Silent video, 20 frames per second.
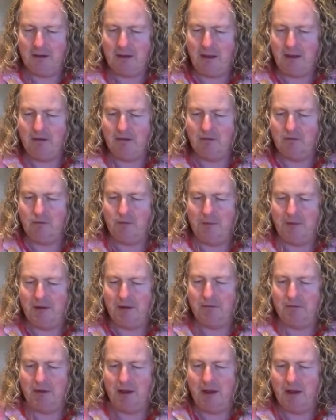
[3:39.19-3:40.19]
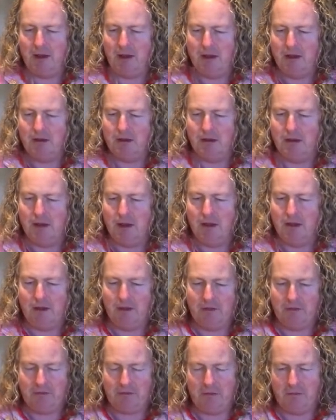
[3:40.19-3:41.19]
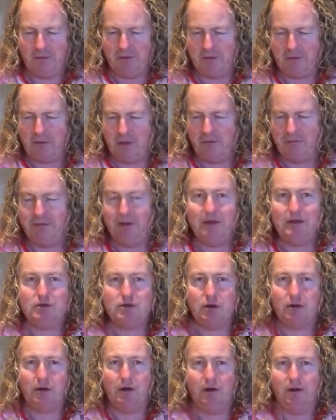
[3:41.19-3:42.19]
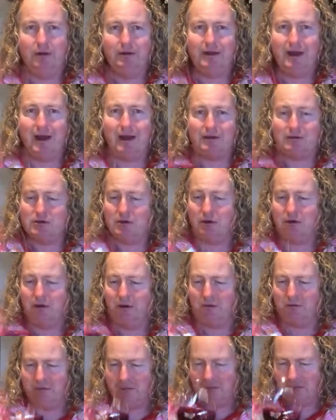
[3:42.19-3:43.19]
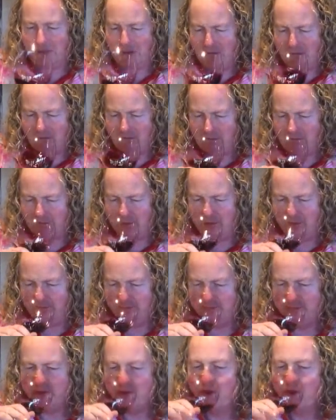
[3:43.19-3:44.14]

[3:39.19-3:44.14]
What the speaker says: characters, and some of the coffee and chocolate, dark chocolate sort of characters as well.